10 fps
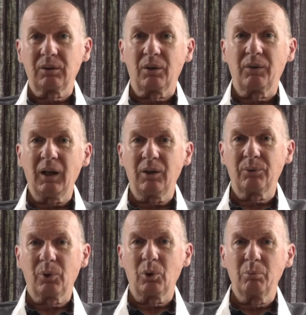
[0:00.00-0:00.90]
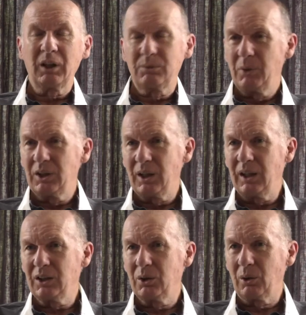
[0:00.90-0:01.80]
they're there for
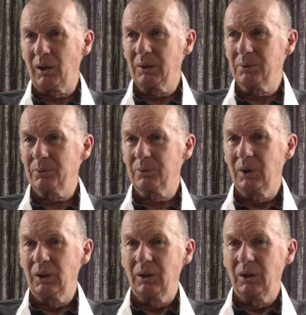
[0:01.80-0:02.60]
maintaining your life,